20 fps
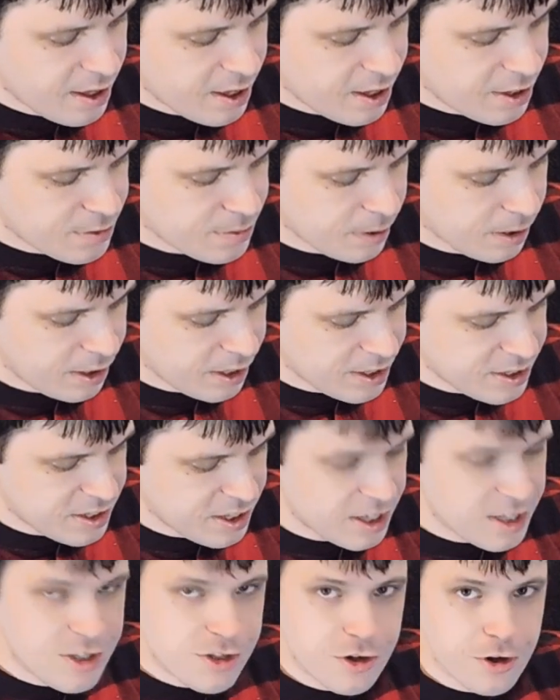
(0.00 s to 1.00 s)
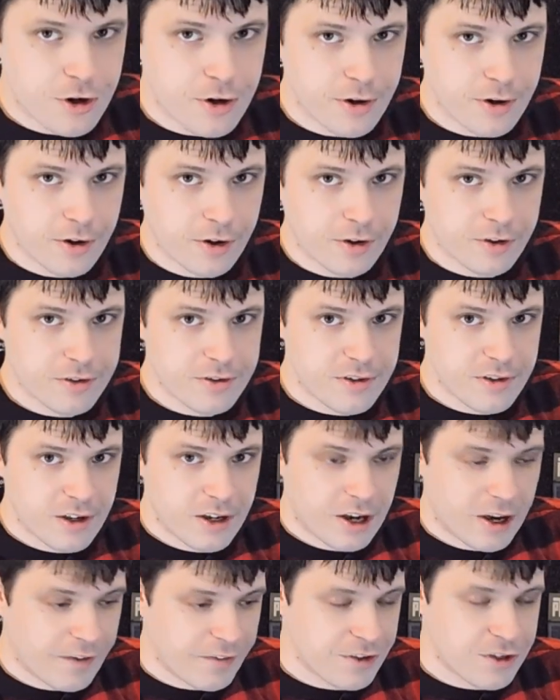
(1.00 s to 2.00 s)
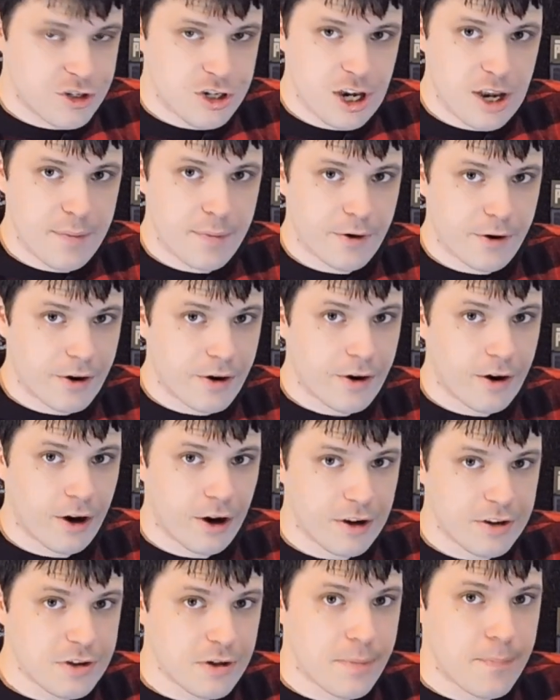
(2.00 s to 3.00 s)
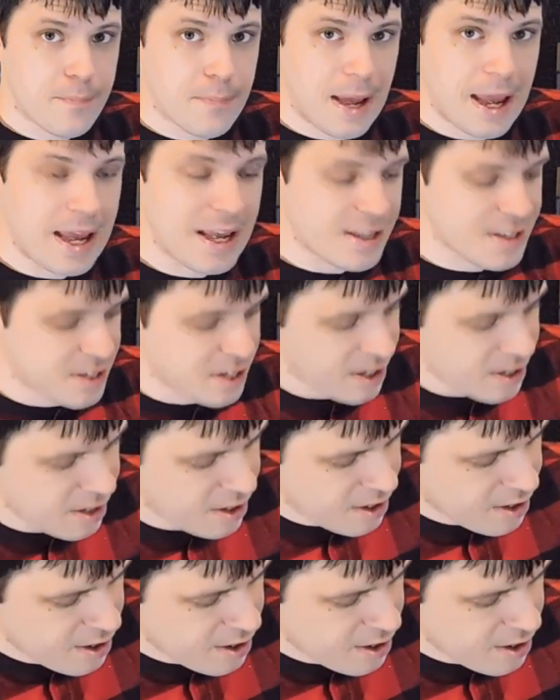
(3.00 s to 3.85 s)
as well as the internals of the chamber are also painted,